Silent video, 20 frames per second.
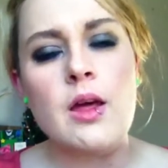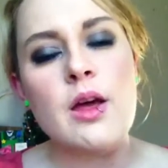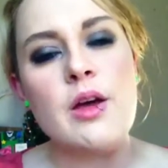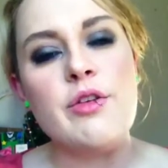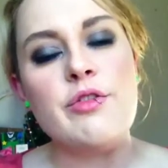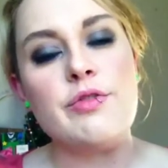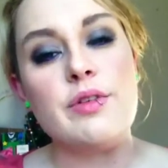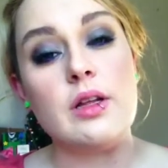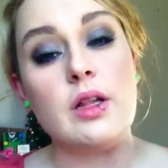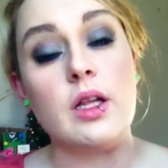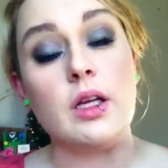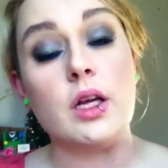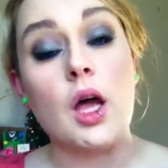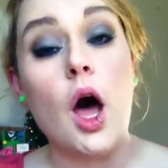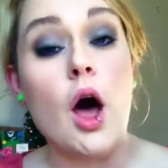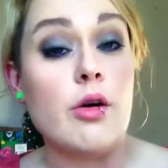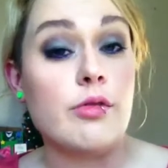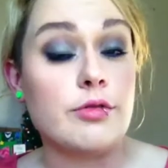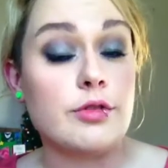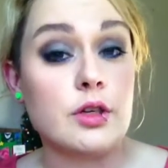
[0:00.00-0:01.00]
feel
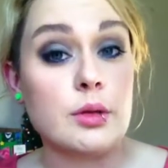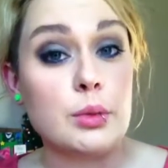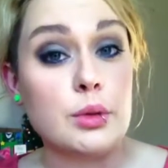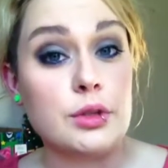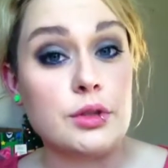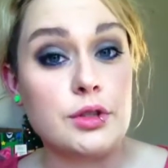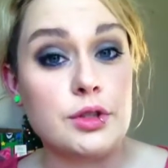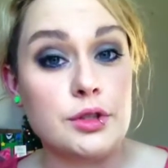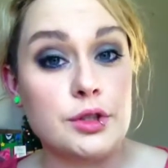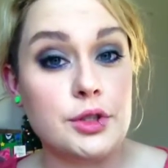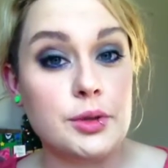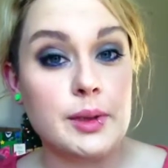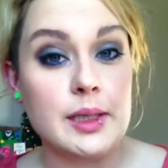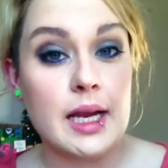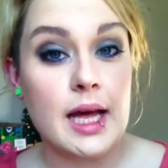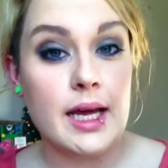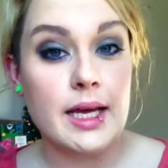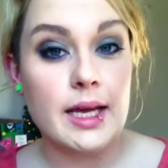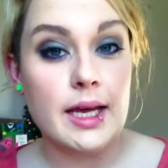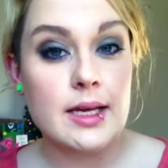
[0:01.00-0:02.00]
uncomfortable to do it,
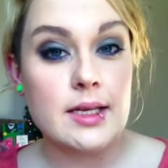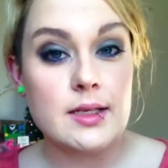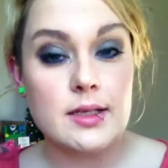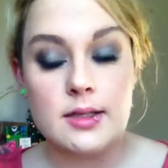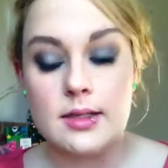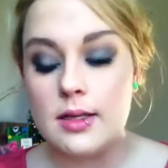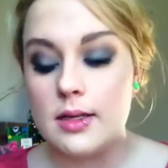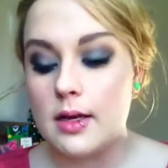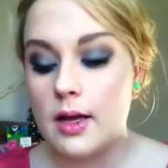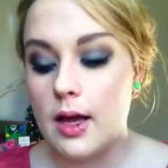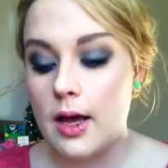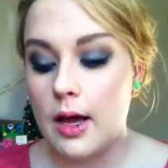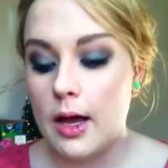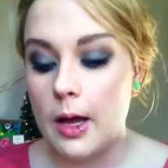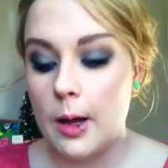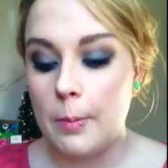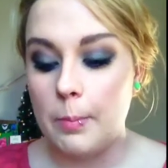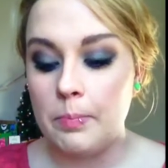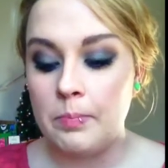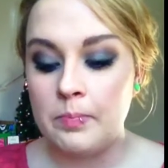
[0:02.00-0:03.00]
I guess.
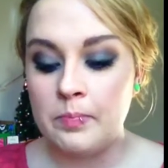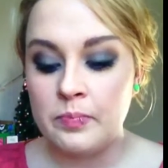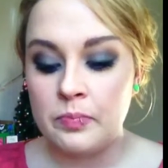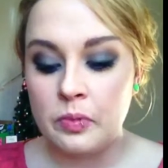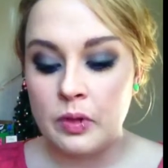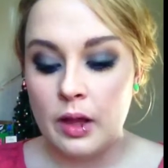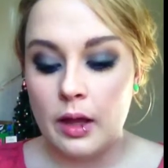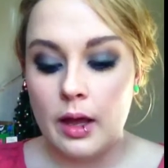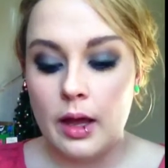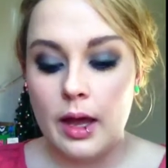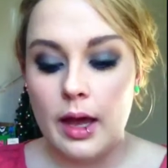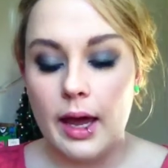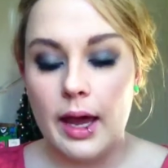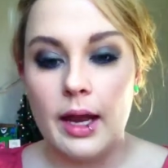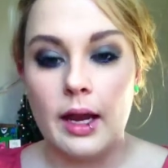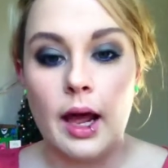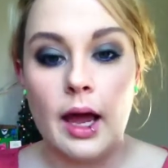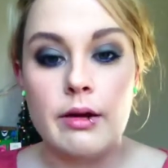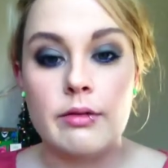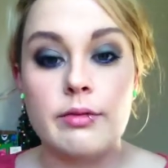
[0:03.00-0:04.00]
And
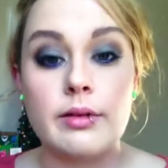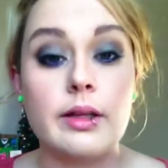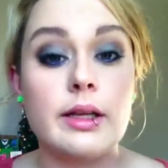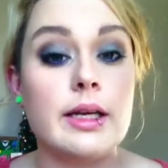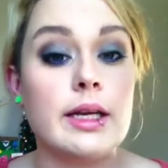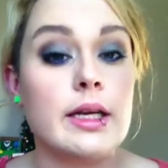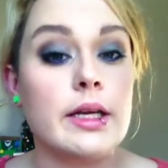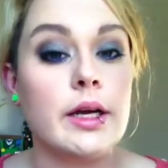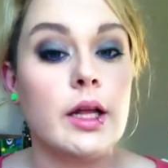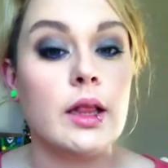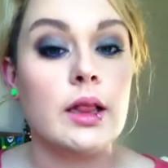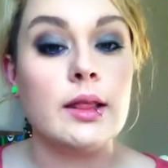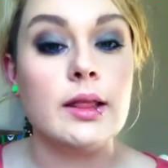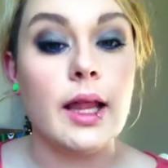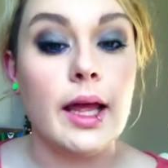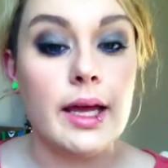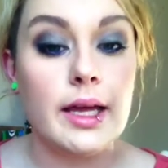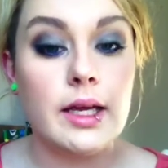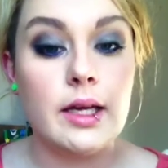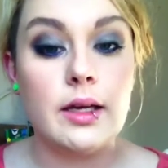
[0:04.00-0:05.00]
I really
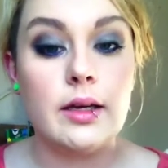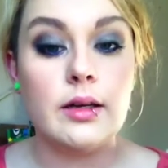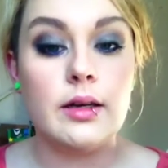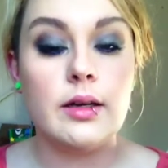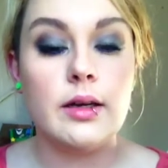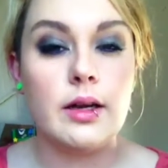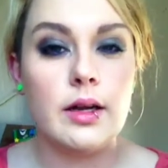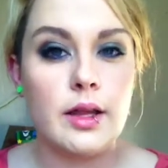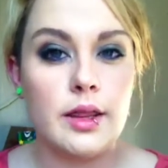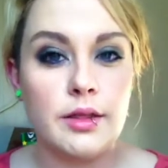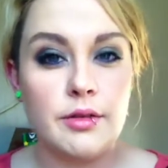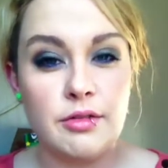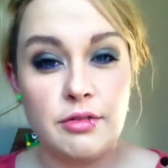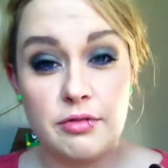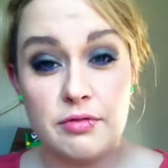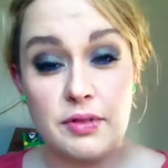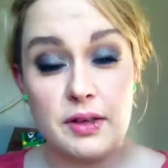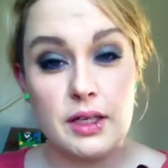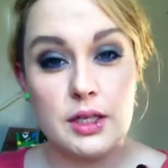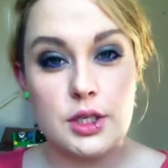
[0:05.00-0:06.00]
like the
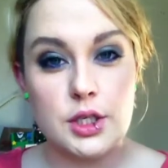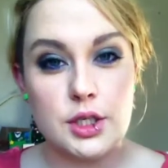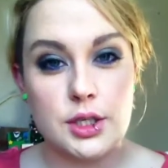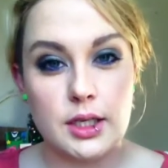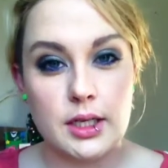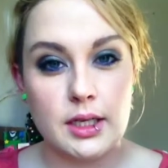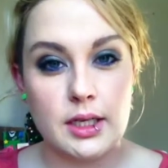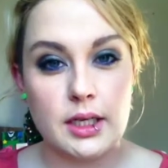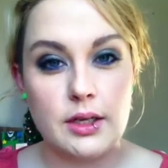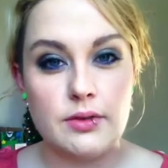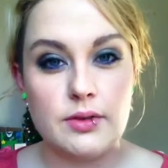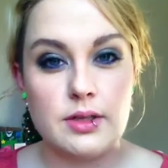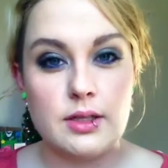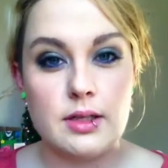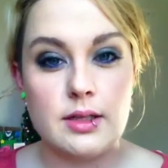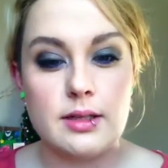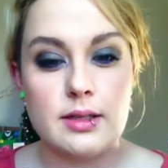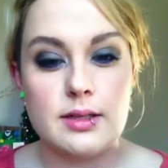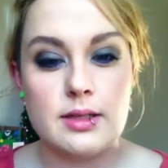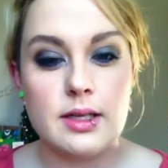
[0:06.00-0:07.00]
finish that it gives to
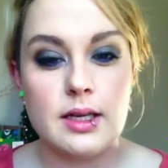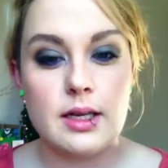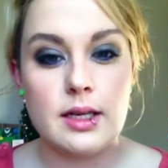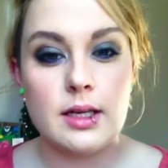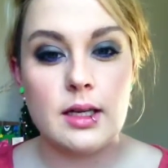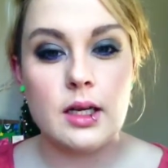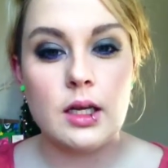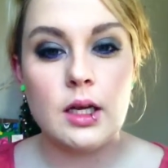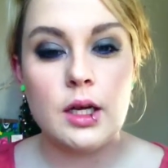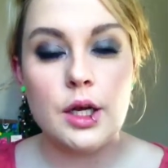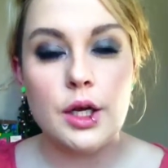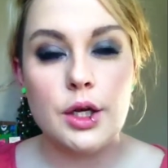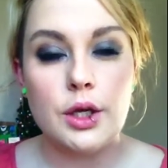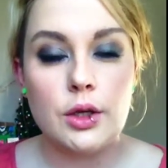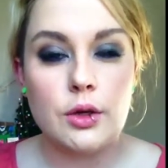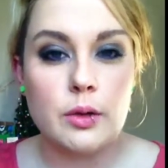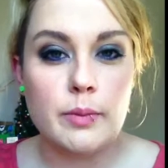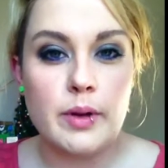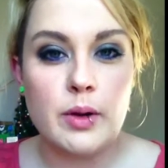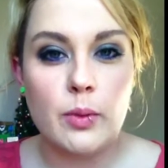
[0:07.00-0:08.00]
the skin. You
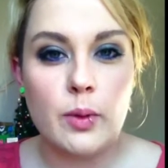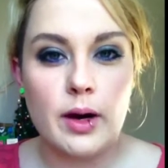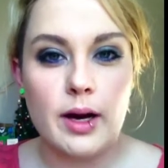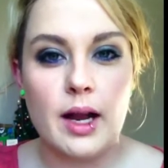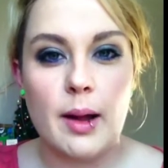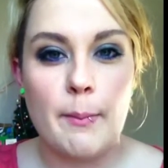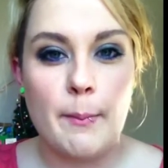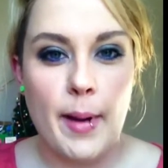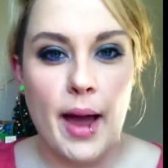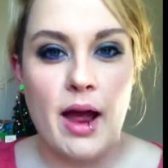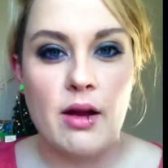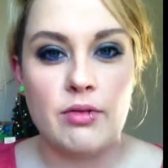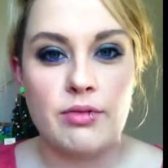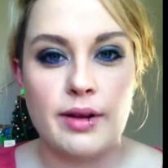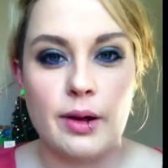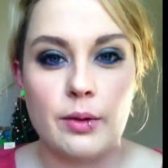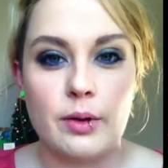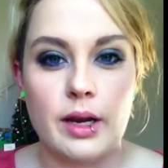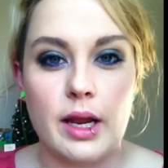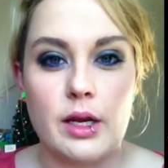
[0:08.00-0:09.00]
can be wearing a matte
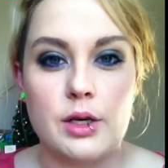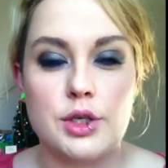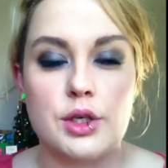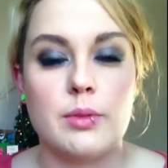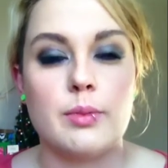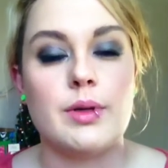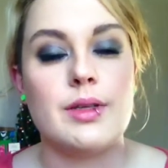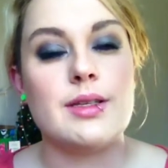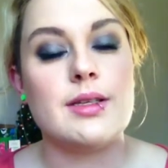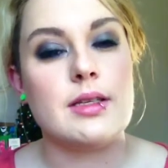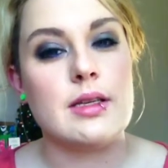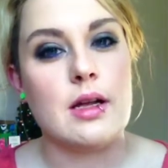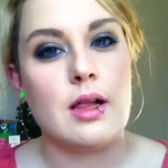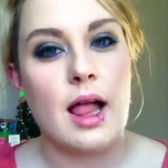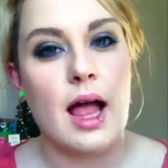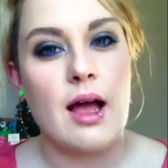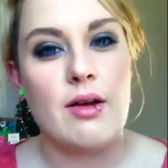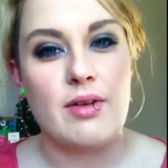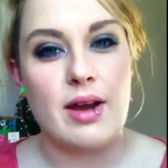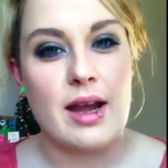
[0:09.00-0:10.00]
foundation but still
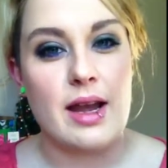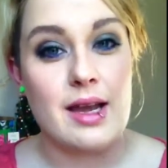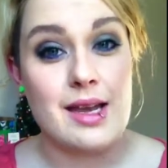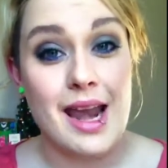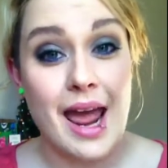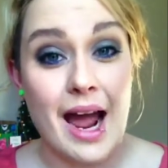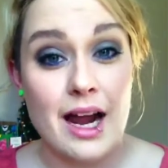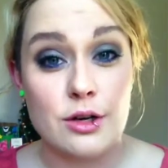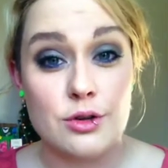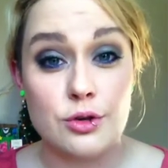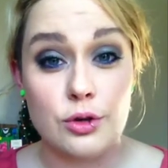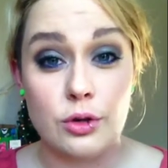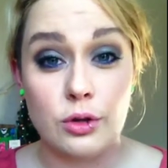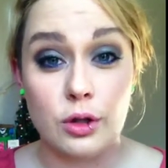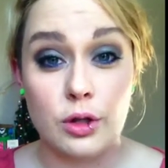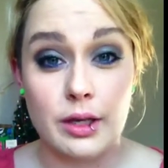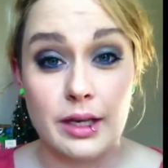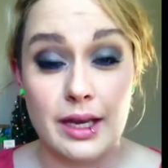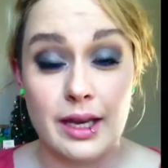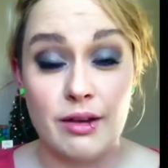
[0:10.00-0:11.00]
have a natural
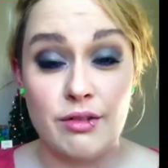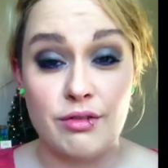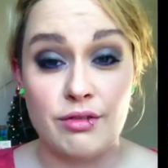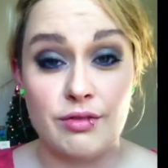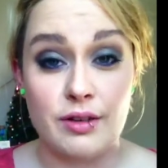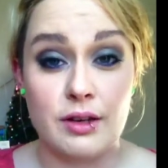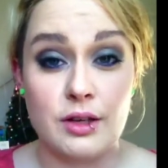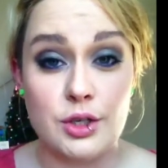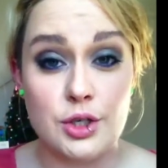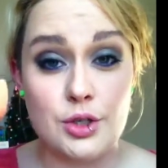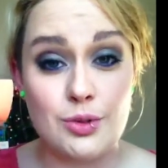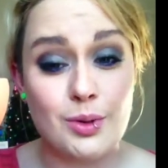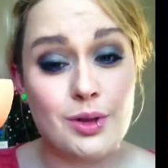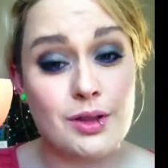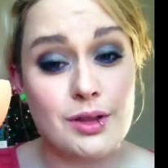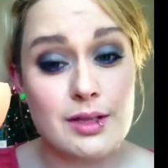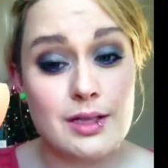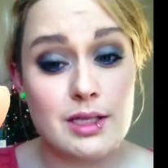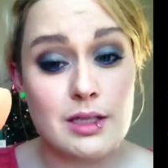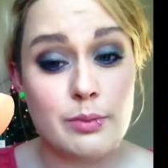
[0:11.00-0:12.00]
looking finish with
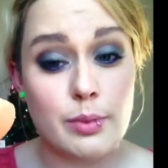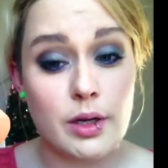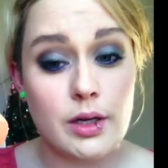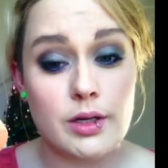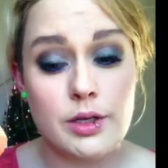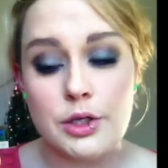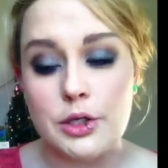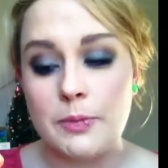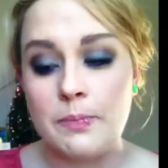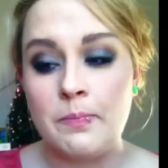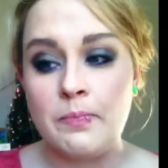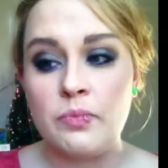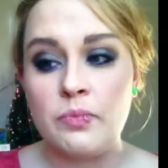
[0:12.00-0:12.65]
this sponge,